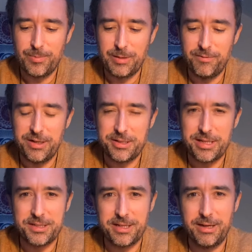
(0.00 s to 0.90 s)
Venus
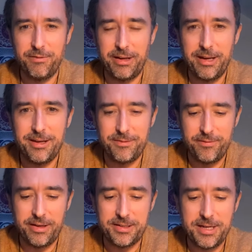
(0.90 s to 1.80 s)
likes to keep
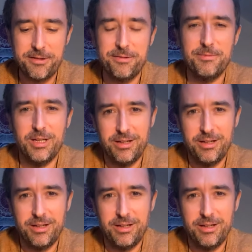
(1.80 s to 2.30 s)
things hidden.